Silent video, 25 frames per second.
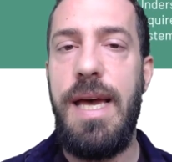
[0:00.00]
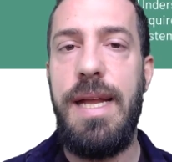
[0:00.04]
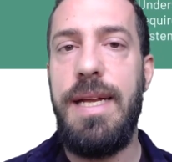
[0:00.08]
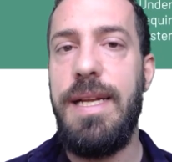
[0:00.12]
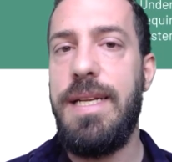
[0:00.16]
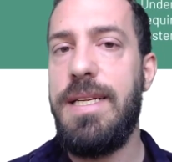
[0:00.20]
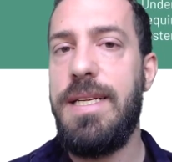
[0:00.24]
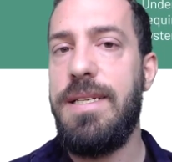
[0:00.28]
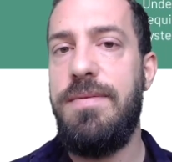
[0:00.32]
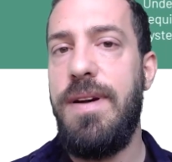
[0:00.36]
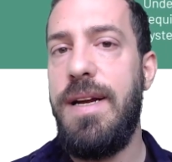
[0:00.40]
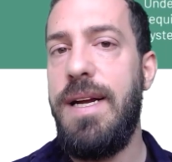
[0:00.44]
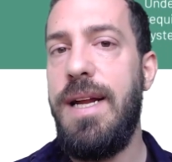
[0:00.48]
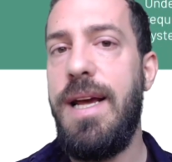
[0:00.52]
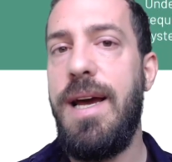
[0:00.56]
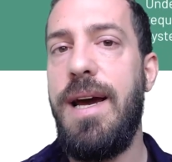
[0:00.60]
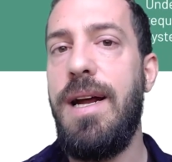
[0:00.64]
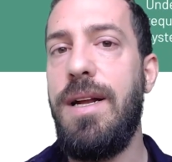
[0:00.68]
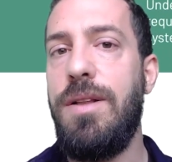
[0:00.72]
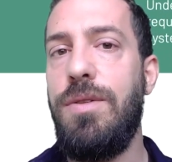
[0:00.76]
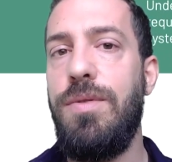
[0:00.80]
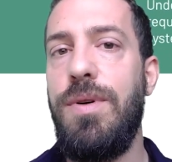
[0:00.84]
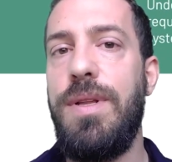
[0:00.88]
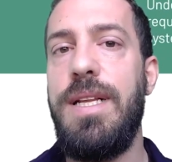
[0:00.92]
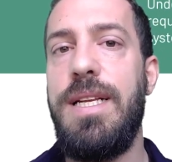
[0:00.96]
and it's very
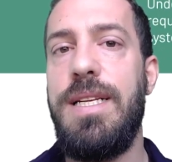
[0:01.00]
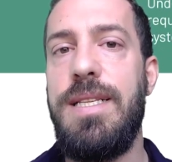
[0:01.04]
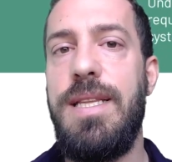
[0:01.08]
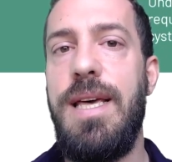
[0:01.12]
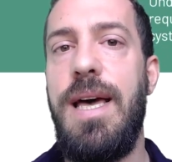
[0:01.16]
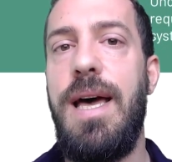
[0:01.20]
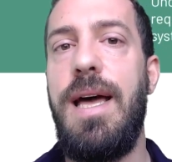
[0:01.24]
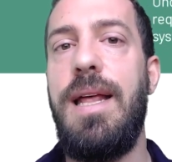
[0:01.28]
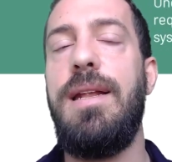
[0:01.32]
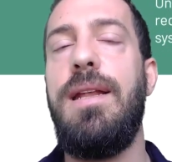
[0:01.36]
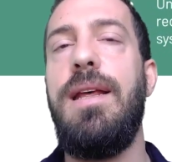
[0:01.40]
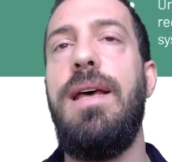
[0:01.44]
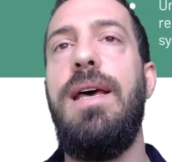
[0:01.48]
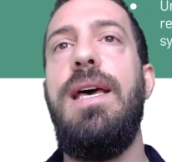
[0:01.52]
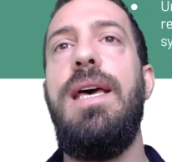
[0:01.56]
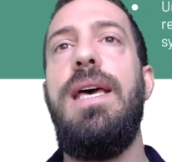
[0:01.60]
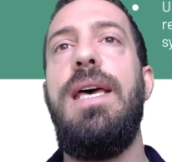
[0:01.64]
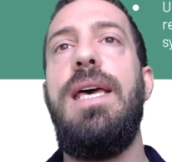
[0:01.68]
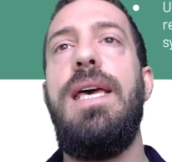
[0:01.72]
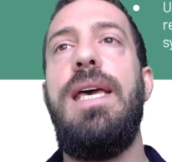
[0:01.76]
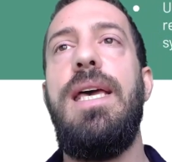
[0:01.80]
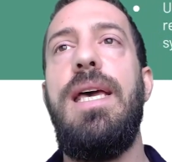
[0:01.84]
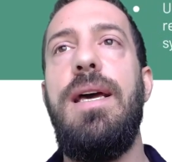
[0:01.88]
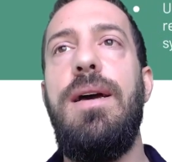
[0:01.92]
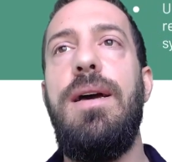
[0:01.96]
hard to understand
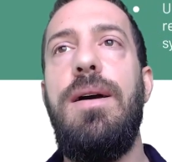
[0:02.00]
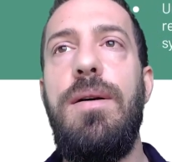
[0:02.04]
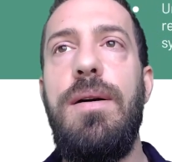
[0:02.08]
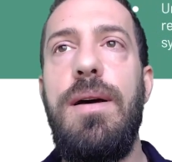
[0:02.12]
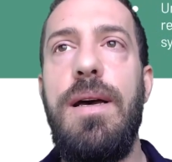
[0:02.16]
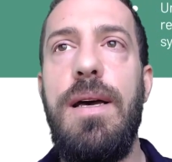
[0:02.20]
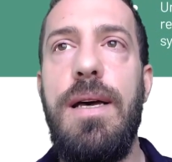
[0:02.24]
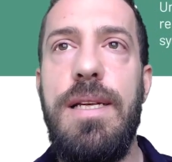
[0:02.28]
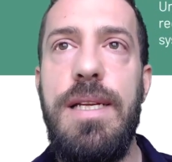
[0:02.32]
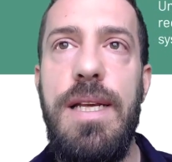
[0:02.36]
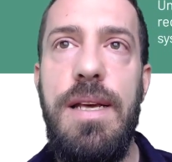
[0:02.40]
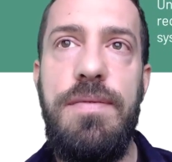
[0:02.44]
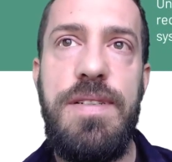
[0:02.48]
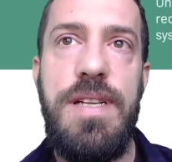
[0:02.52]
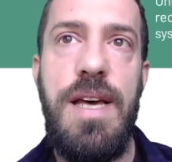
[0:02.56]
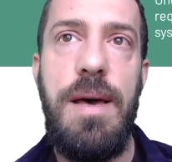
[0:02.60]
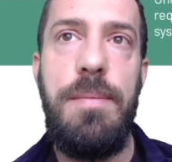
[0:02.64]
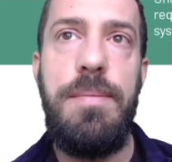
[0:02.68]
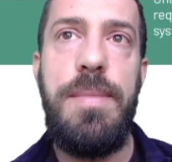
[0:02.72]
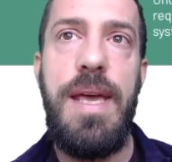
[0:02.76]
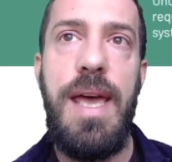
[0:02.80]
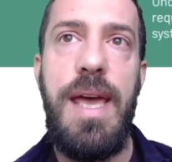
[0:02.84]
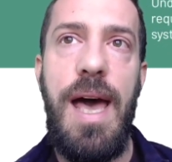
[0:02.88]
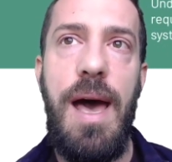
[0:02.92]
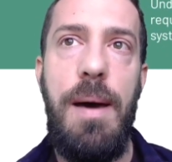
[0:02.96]
if
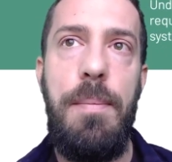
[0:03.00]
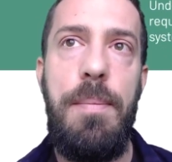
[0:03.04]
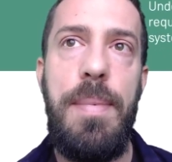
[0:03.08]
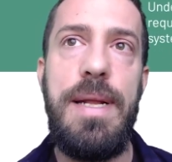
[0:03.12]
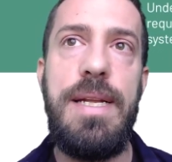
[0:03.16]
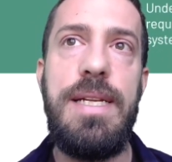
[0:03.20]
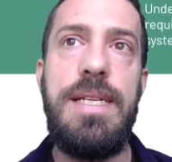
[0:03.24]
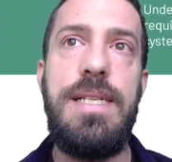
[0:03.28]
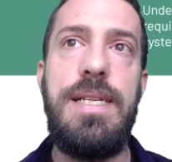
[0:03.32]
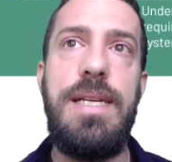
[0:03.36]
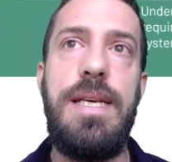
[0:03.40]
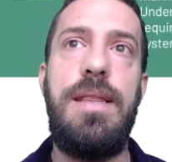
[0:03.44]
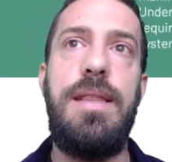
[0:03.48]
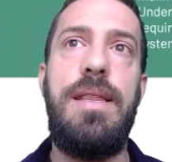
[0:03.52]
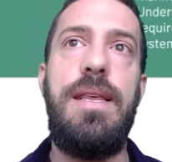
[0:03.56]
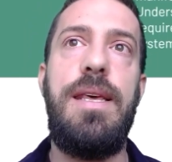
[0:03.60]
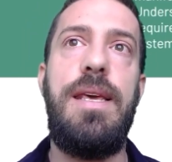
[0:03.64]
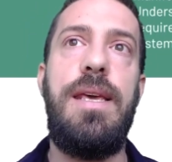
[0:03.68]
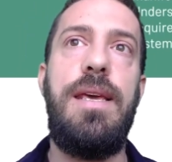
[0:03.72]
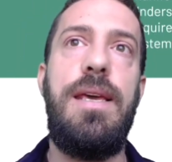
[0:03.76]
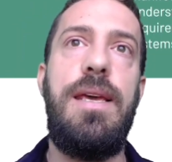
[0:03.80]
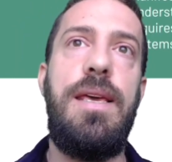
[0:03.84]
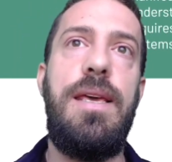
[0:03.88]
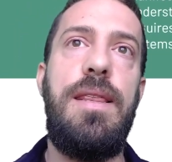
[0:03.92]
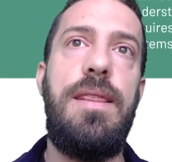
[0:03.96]
something happens in
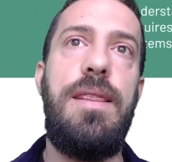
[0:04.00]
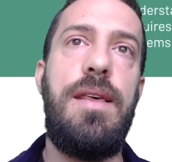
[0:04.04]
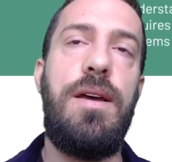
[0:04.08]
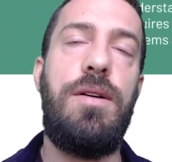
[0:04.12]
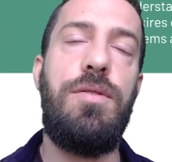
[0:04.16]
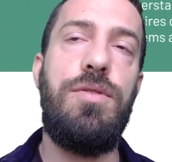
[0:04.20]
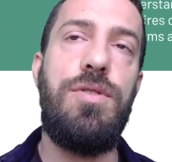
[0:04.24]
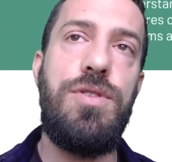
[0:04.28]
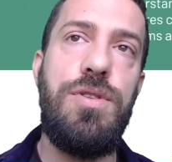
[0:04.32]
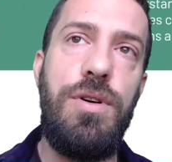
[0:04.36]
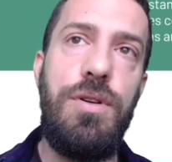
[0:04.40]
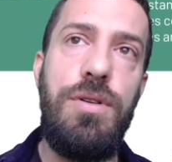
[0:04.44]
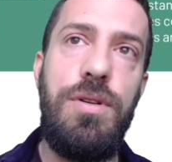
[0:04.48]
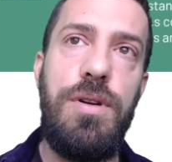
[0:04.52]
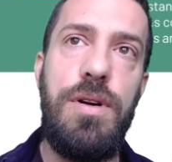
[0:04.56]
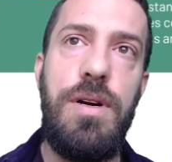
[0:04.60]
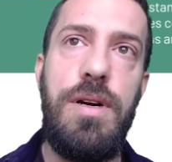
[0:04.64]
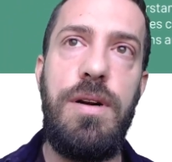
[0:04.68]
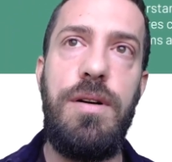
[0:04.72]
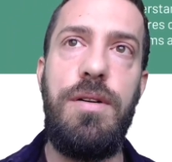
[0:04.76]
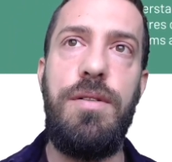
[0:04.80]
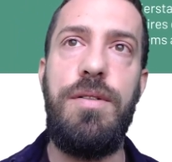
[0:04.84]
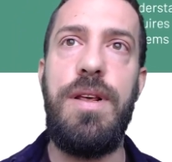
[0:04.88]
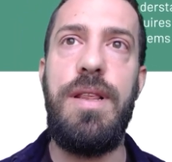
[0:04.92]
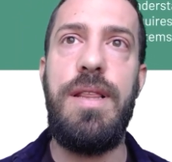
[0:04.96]
the
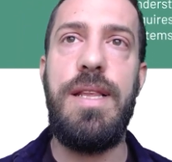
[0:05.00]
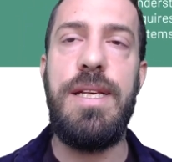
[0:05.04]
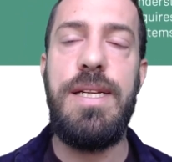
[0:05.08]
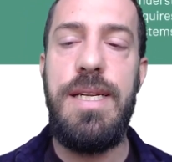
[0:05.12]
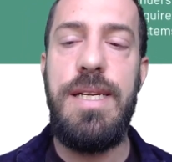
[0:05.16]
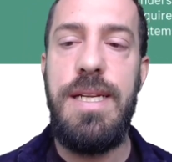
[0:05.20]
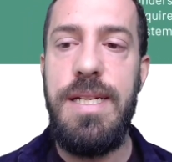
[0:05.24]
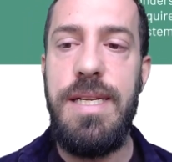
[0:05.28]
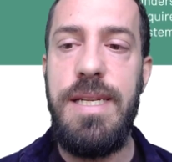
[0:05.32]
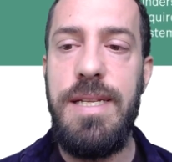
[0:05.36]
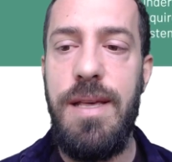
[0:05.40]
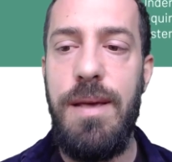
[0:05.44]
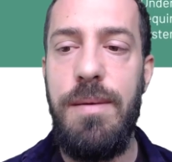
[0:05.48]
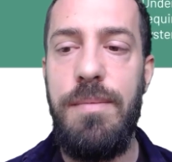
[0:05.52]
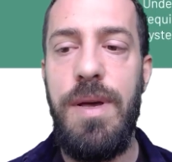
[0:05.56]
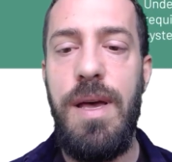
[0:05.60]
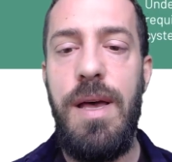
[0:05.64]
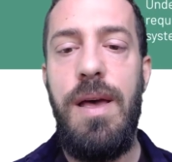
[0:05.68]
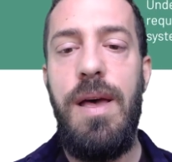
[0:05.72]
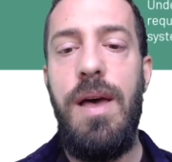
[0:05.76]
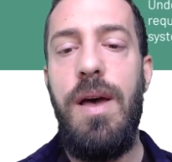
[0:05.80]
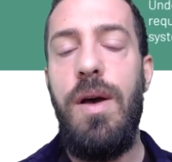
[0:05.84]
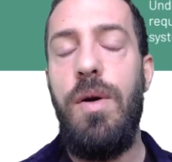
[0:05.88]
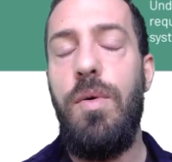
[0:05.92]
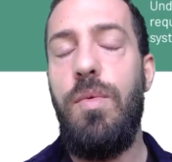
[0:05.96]
controller or in the system,
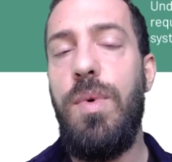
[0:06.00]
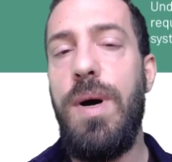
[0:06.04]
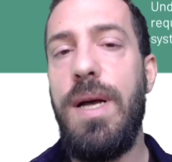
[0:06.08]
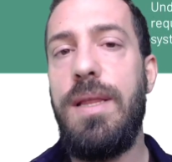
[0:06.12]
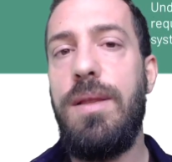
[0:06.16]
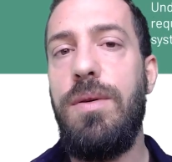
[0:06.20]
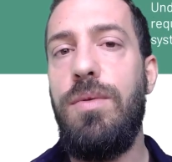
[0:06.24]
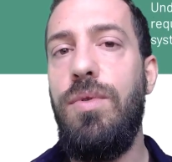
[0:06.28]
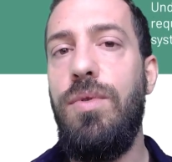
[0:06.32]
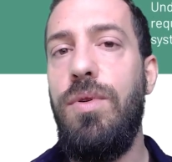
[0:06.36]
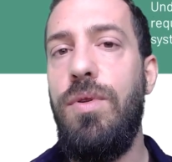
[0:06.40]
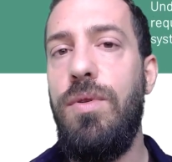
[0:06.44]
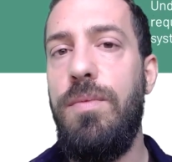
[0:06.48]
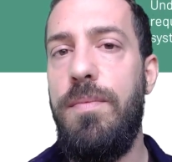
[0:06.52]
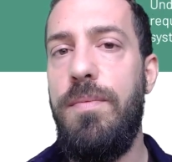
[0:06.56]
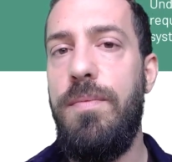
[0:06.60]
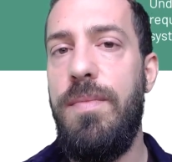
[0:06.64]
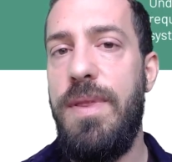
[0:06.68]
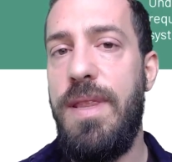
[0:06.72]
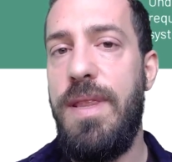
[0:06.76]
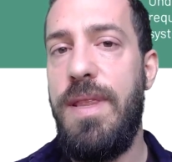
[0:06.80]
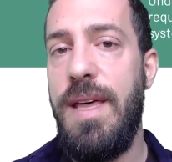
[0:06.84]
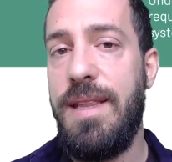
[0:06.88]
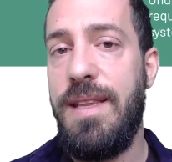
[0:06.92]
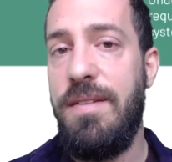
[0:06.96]
what will
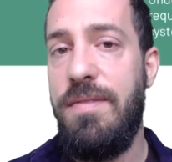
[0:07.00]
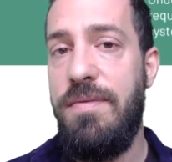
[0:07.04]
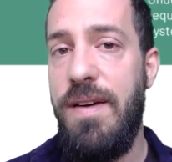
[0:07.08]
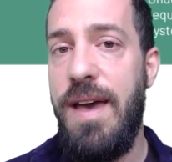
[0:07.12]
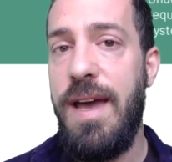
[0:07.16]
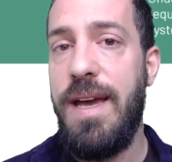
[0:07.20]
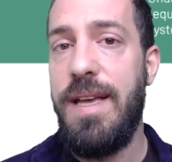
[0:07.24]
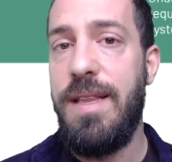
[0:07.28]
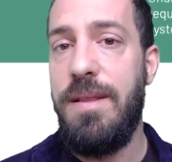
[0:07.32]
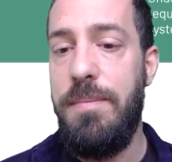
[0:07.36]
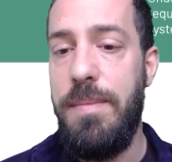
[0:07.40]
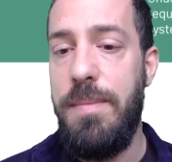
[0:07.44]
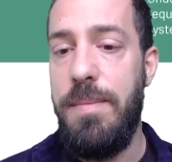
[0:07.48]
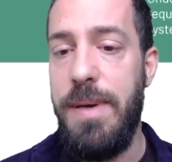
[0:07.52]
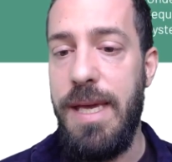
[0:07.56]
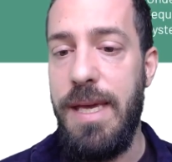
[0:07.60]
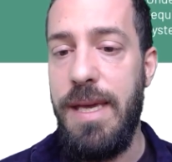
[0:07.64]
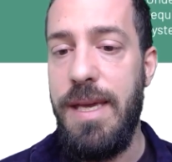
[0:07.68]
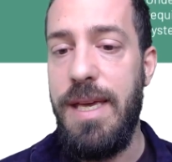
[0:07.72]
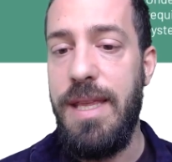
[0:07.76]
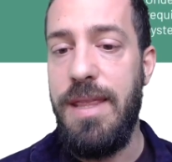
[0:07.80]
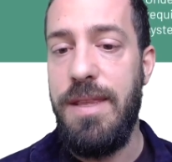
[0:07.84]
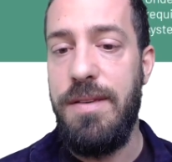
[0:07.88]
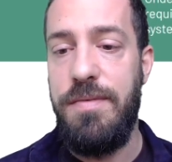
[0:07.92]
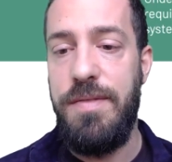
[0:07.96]
that effect
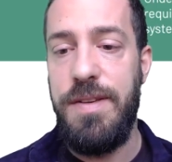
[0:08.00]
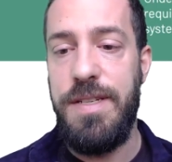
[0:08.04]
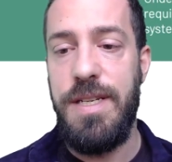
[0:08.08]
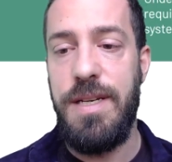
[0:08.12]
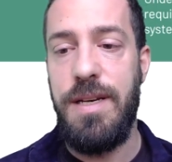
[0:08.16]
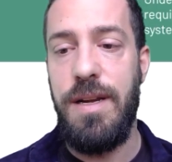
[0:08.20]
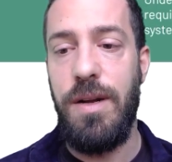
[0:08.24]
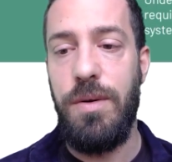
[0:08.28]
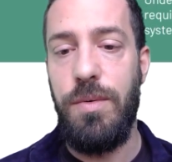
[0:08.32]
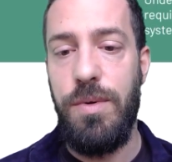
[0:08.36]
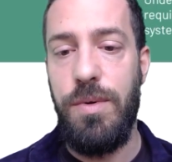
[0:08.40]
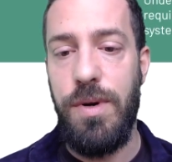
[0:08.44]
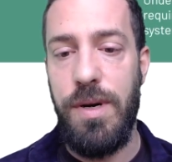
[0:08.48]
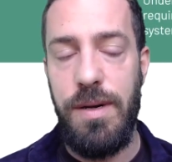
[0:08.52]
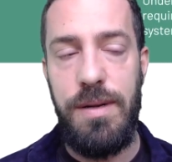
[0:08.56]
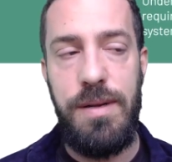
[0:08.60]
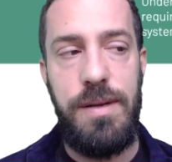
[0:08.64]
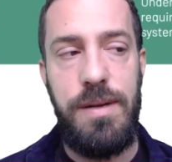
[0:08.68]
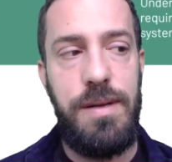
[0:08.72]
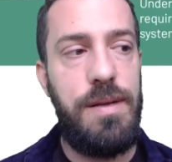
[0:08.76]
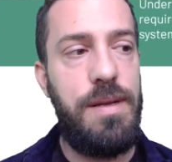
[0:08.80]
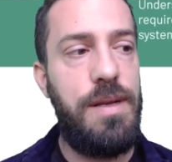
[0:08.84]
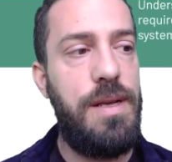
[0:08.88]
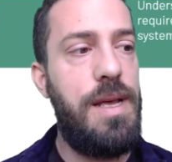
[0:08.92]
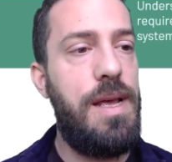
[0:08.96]
be in the physical world.
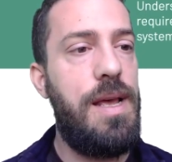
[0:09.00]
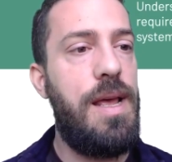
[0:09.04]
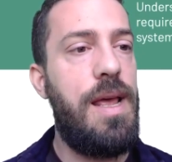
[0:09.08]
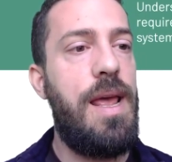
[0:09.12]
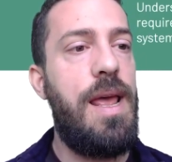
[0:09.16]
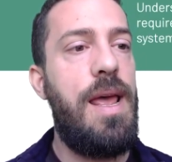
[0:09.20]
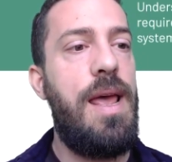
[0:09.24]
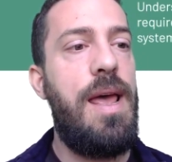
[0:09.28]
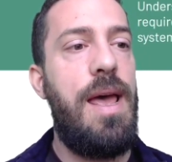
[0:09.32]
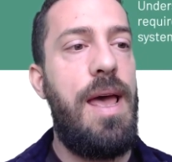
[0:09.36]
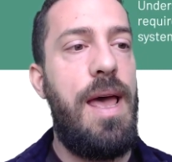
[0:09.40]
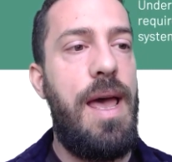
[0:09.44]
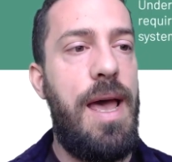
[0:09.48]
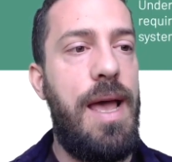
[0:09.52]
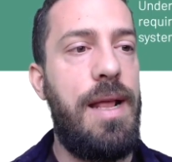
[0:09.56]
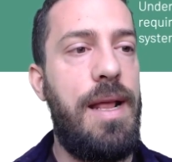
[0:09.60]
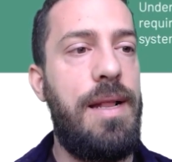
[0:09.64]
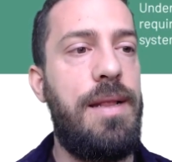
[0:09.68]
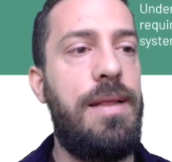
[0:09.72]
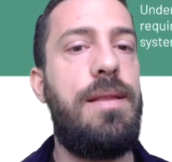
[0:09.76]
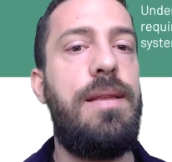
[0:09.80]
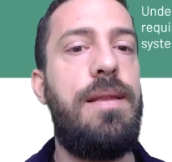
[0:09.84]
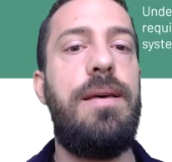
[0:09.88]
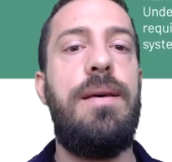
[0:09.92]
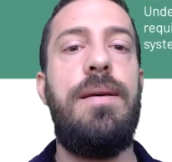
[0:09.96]

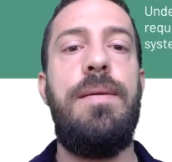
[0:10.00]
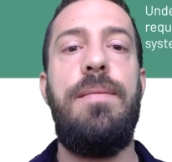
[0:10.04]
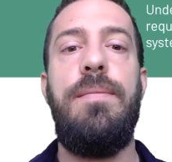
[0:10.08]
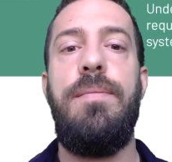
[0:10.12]
And